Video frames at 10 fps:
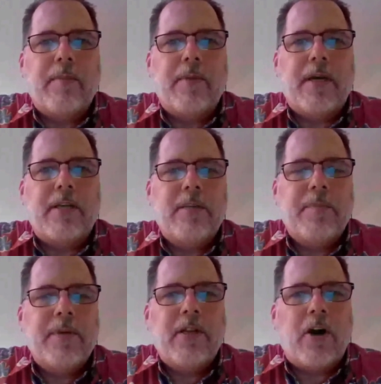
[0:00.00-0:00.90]
has
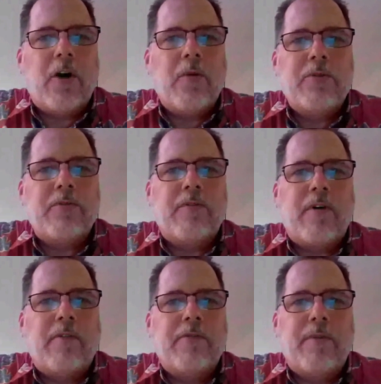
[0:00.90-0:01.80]
typically always
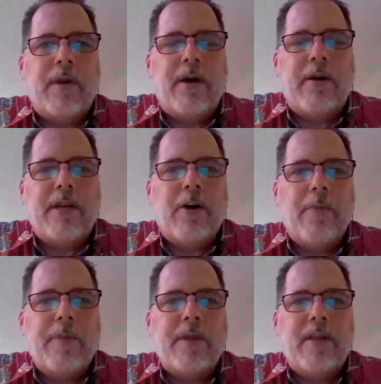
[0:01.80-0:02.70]
revolved around
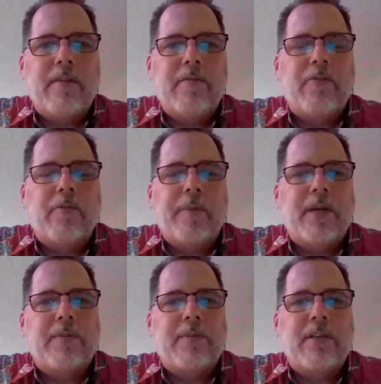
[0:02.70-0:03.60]
helping the individual
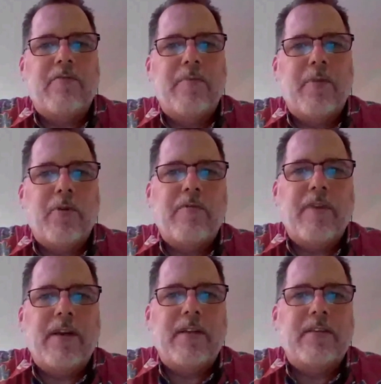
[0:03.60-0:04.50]
become
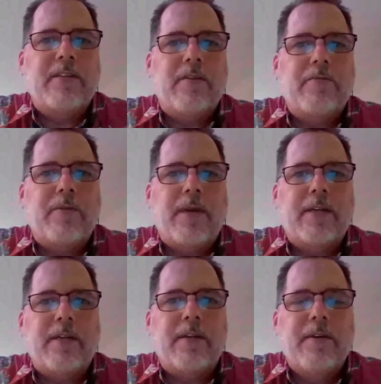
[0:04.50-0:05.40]
self-motivated and
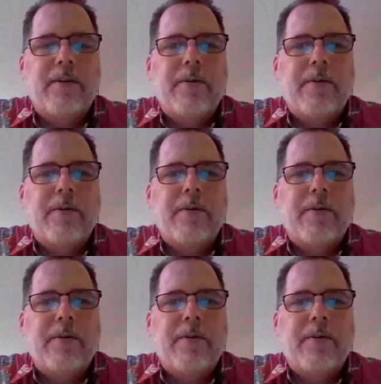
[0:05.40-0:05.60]
self-directed.